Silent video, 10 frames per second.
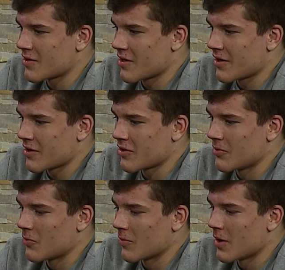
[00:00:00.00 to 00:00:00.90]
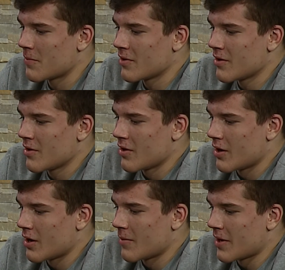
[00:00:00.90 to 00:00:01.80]
Get like a good warm up.
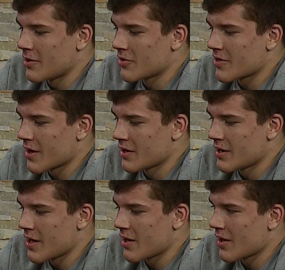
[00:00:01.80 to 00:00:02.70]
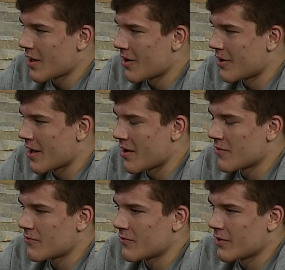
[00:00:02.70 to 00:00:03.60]
Um, I did second day. I would
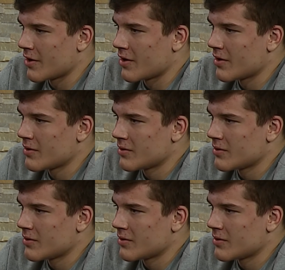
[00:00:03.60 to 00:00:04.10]
have uh,